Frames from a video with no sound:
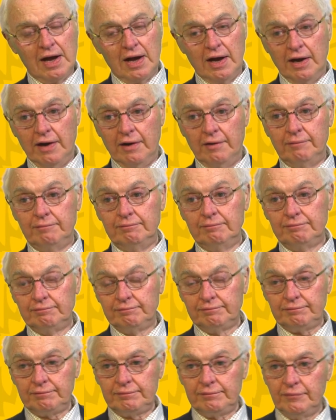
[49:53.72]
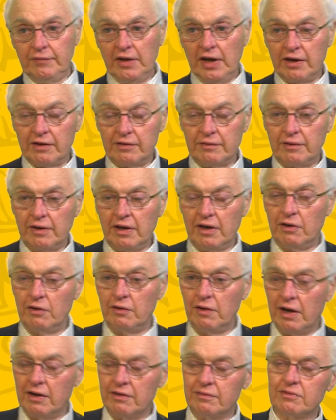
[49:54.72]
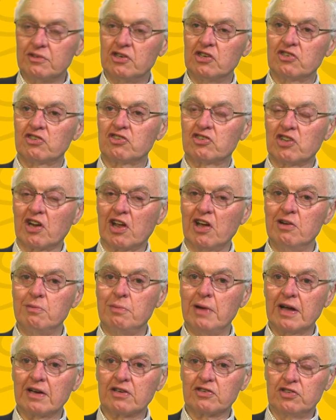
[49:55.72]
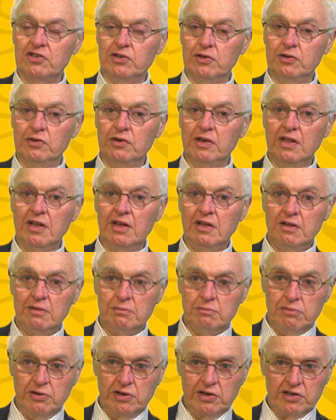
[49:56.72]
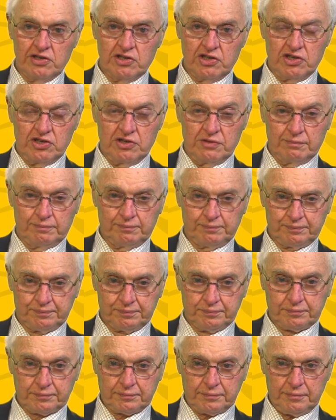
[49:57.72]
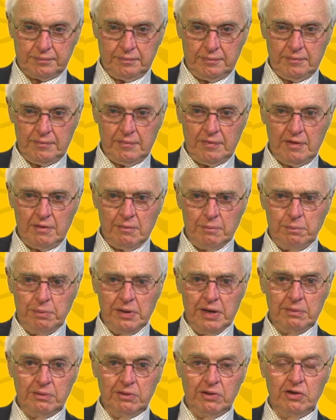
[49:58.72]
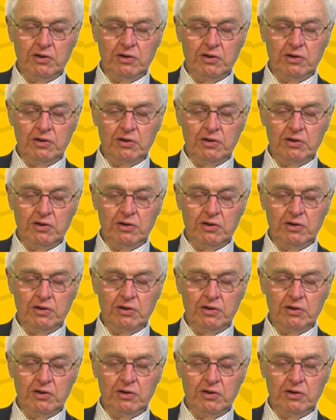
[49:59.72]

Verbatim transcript: Now, just to go back to British people